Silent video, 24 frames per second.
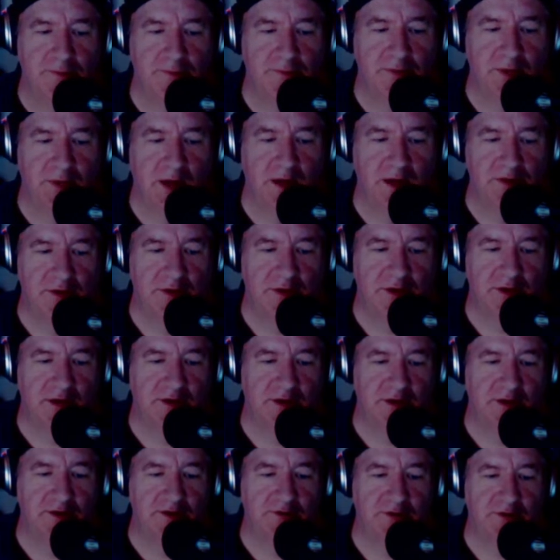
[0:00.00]
I thought that
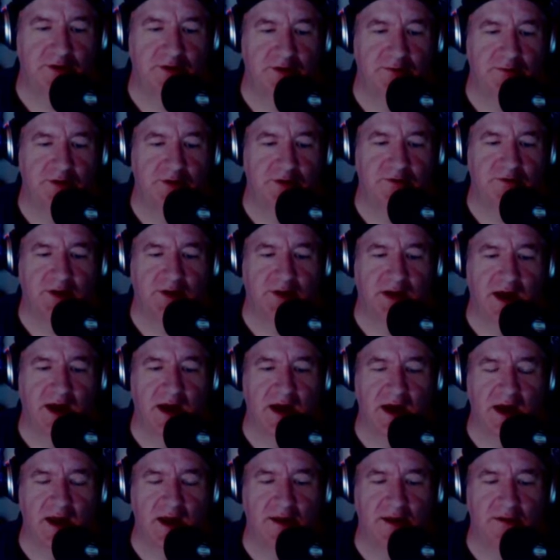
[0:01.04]
this was a perfect
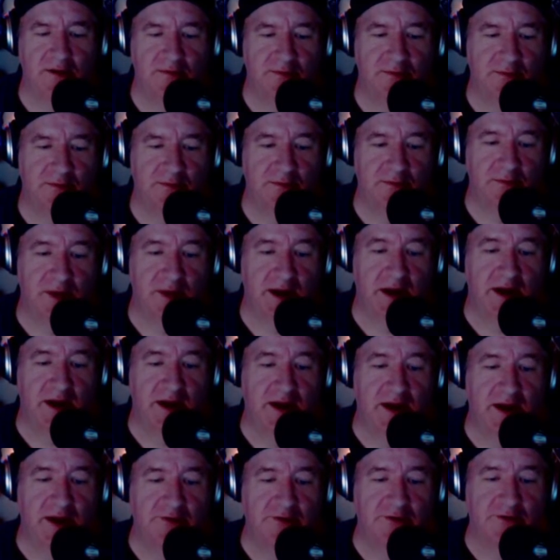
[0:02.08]
guy that I could
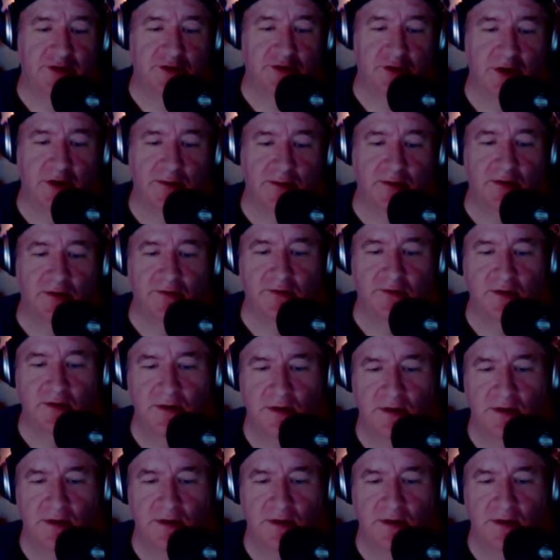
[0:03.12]
ever dream of.